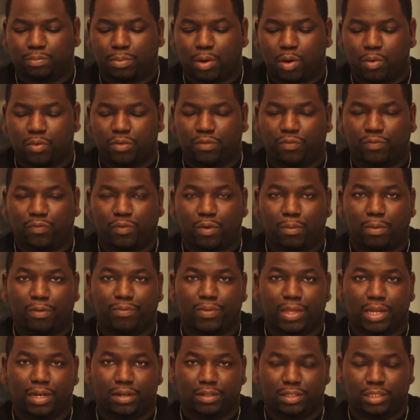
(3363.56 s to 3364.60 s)
potent form
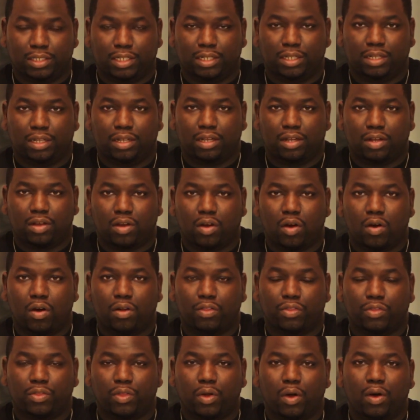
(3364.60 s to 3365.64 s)
of energy
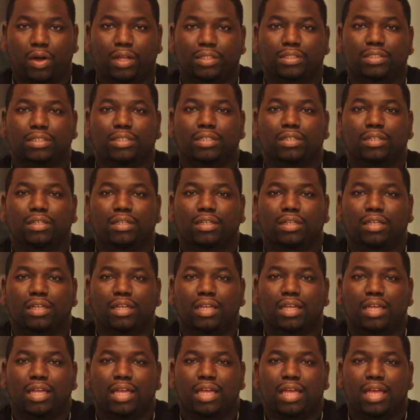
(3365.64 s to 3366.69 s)
called thought.
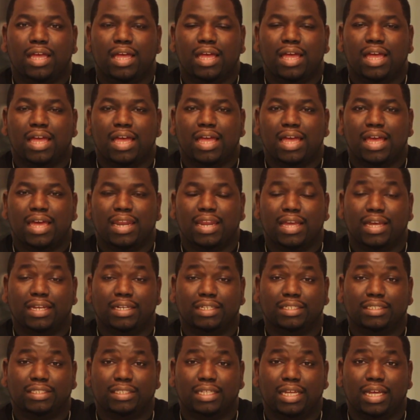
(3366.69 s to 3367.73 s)
And they
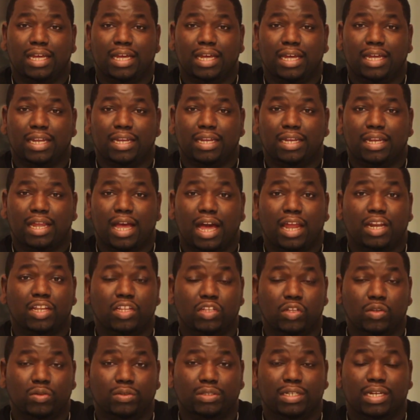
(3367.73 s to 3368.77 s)
understand how to
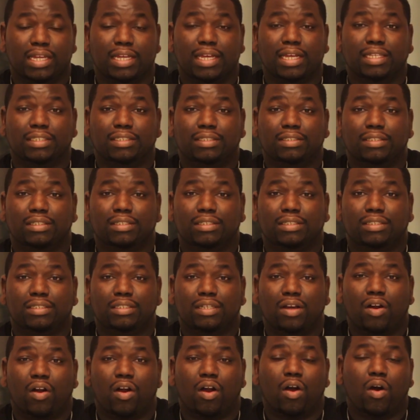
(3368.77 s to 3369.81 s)
use it against
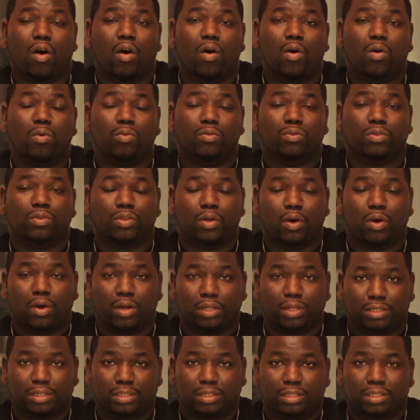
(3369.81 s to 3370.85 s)
us, our own
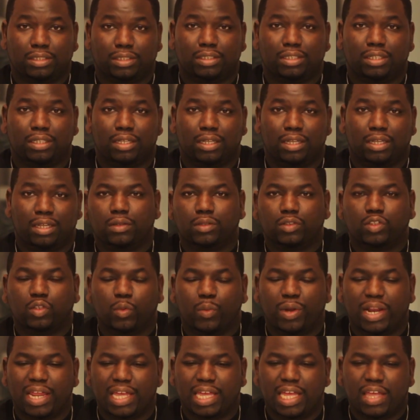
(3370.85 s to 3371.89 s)
thoughts. So
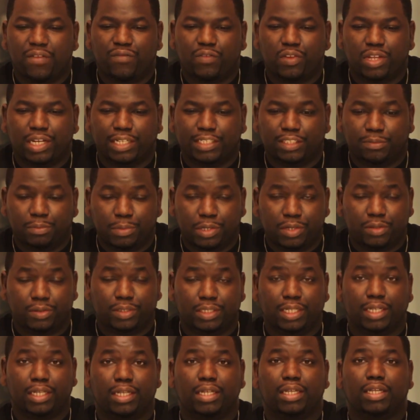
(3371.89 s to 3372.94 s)
when they give you this
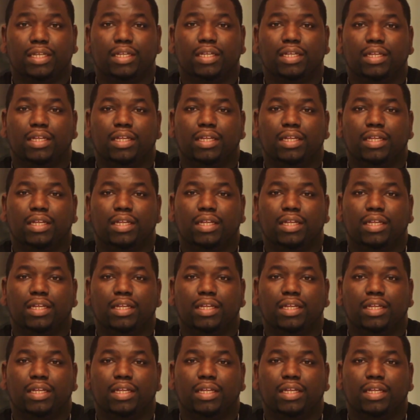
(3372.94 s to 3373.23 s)
music,